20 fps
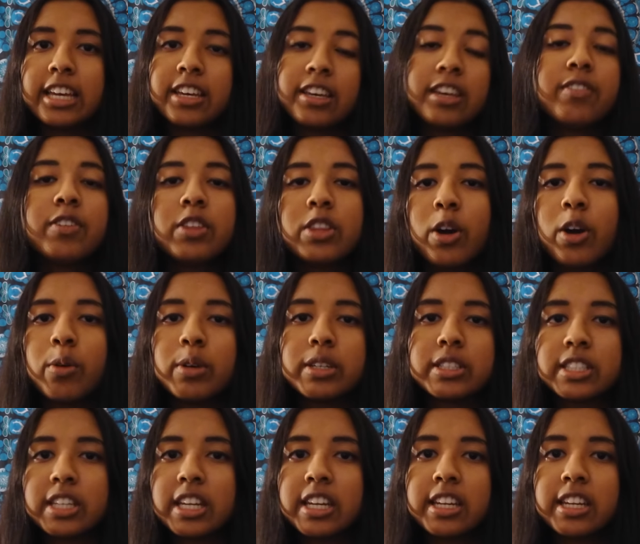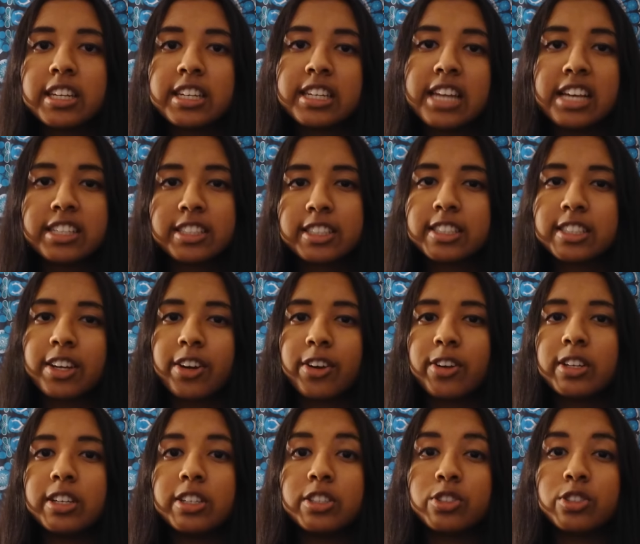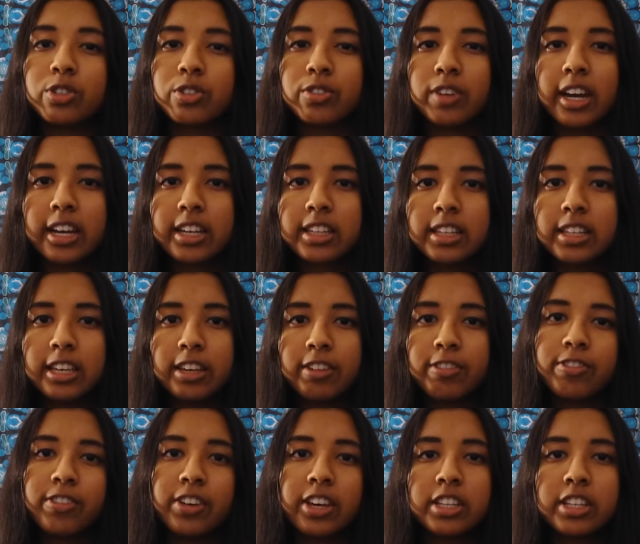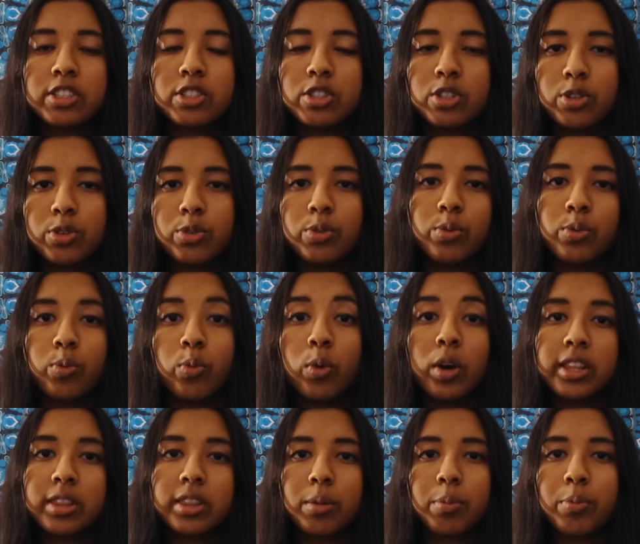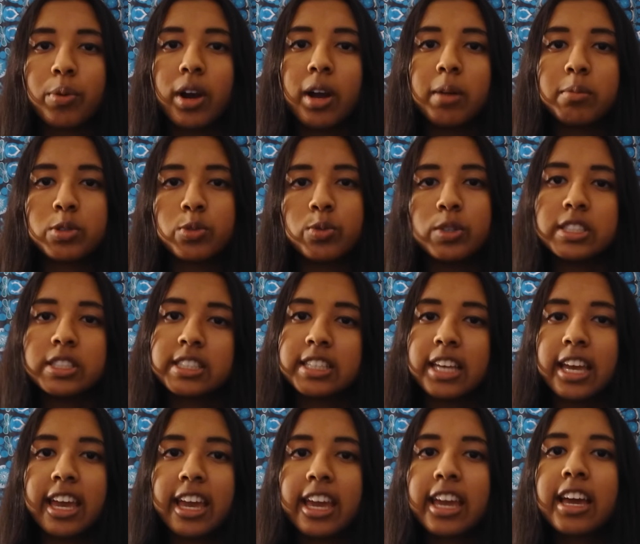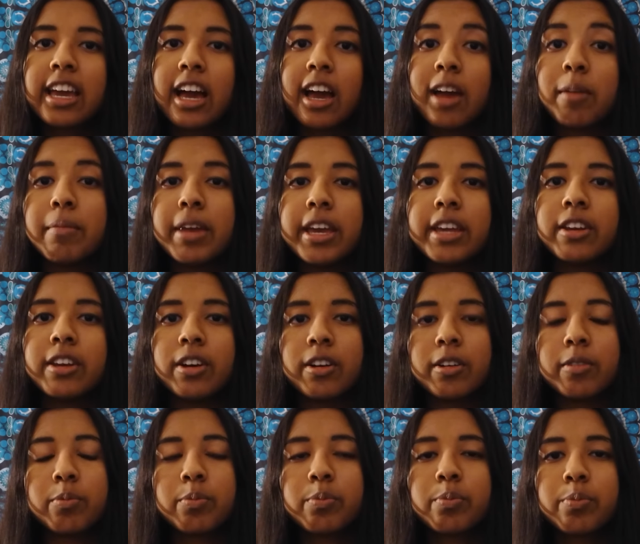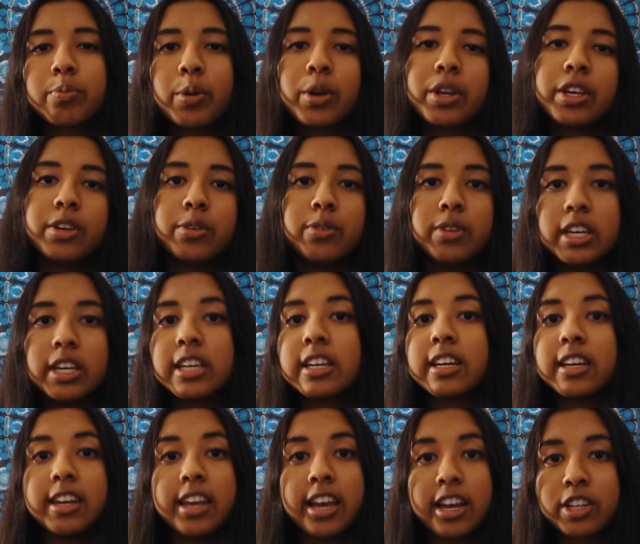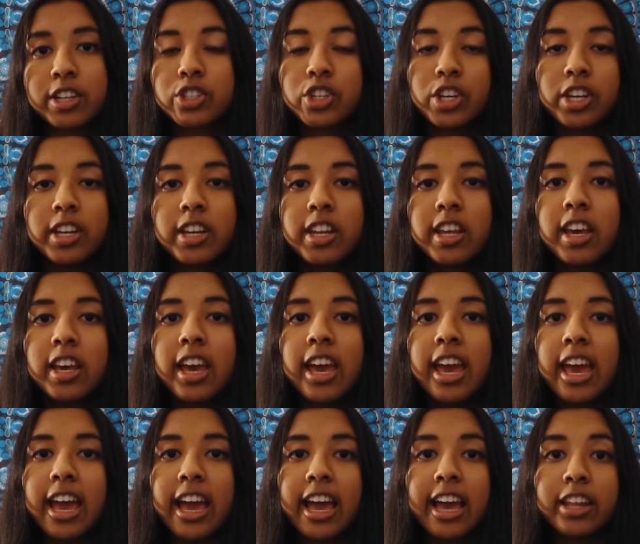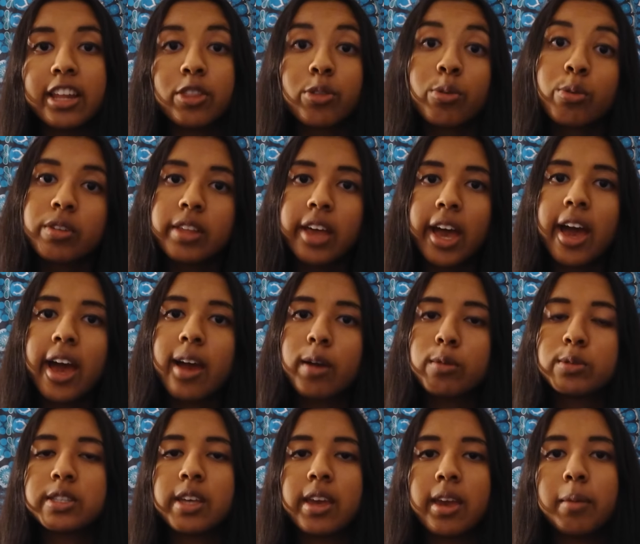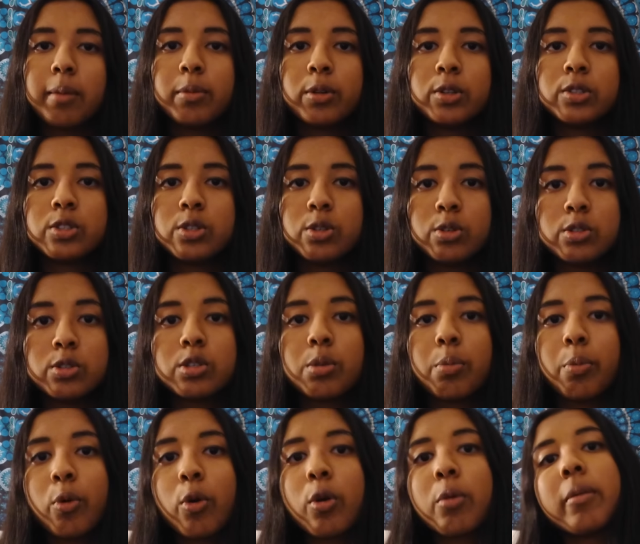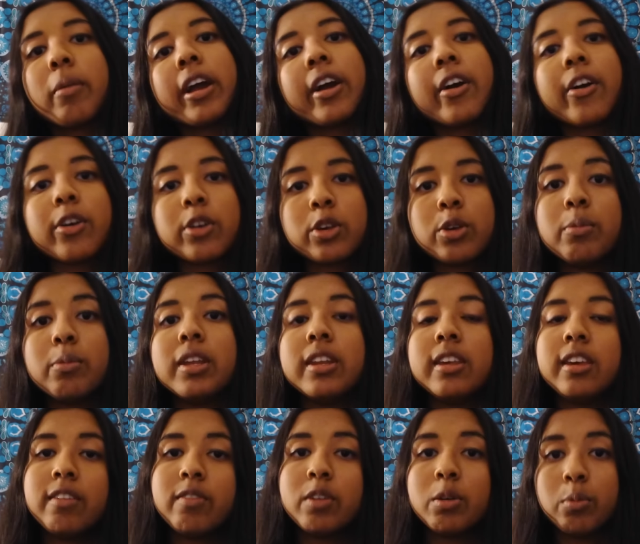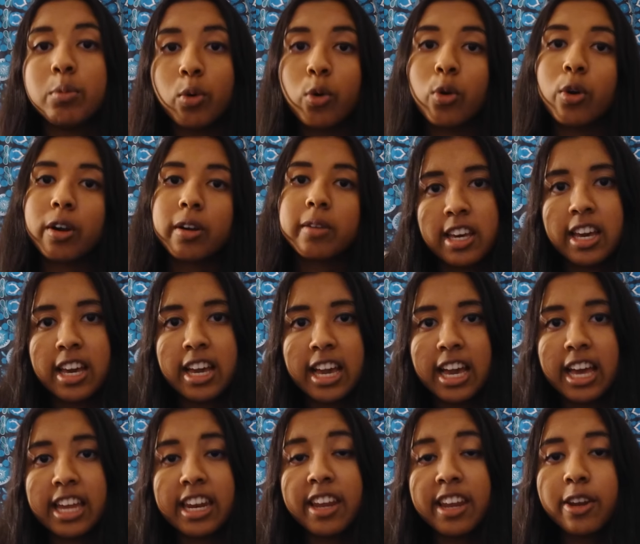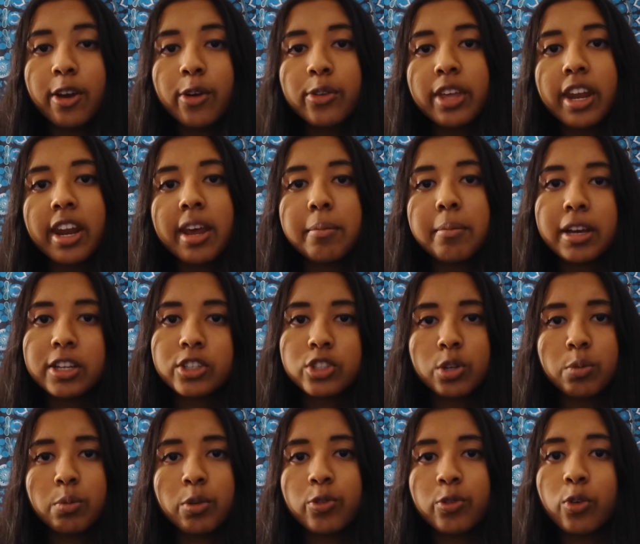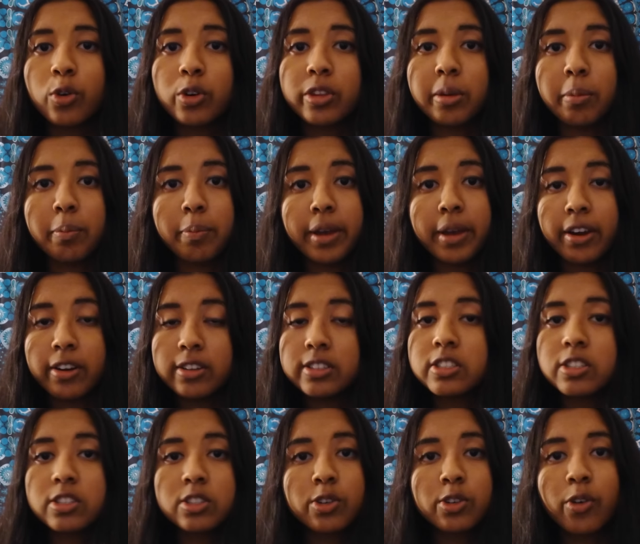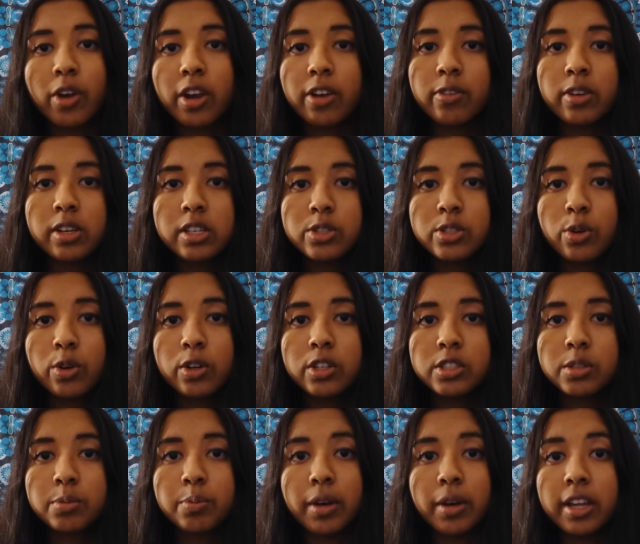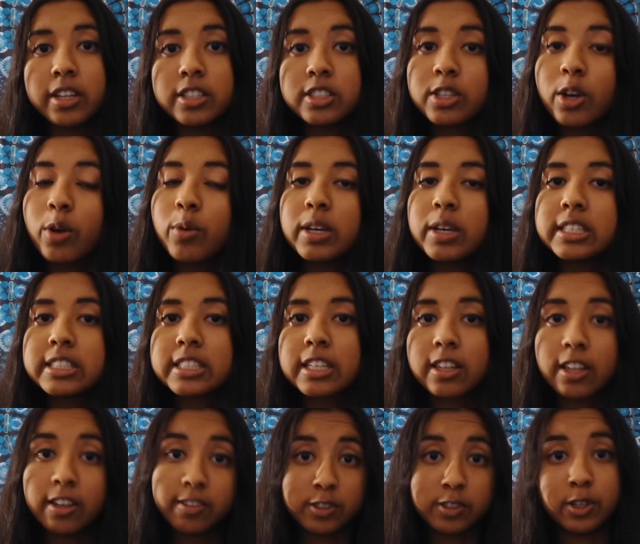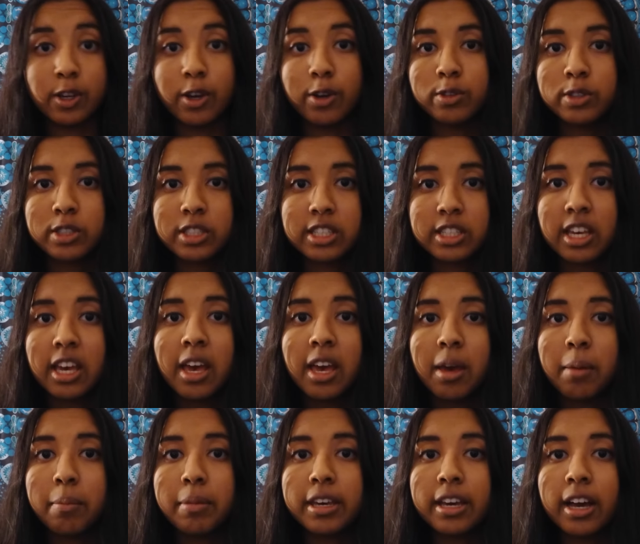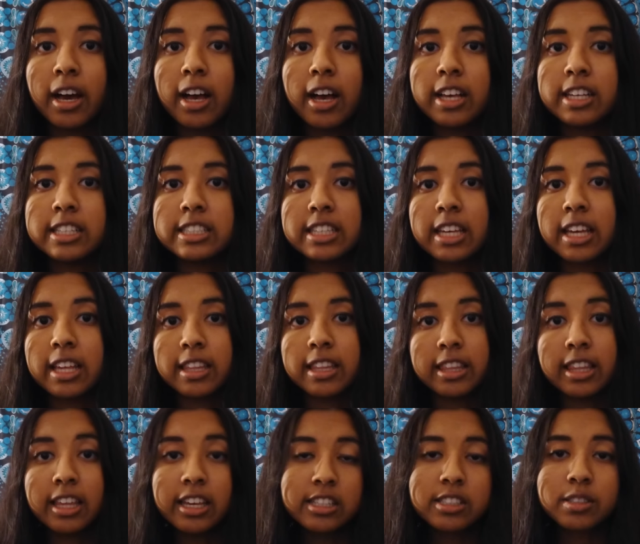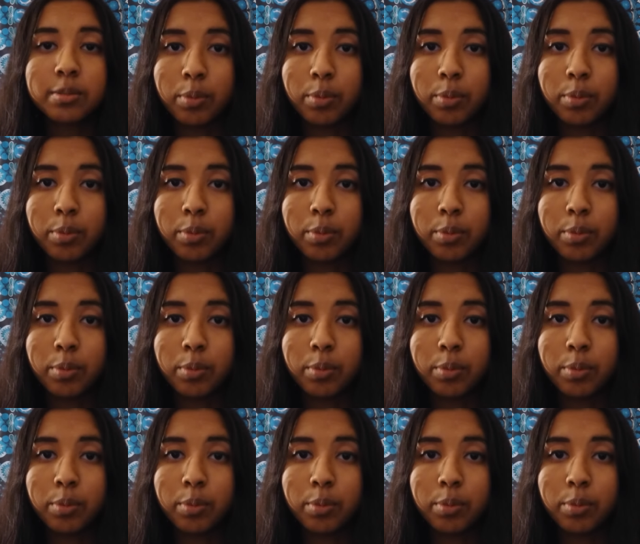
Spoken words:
even though it didn't necessarily directly fit to what the prompt was saying, I made a pretty unique connection, and through that I was able to support my argument even more. And I know that I mentioned before that Barrons is a great resource, but so is CliffsNotes, because this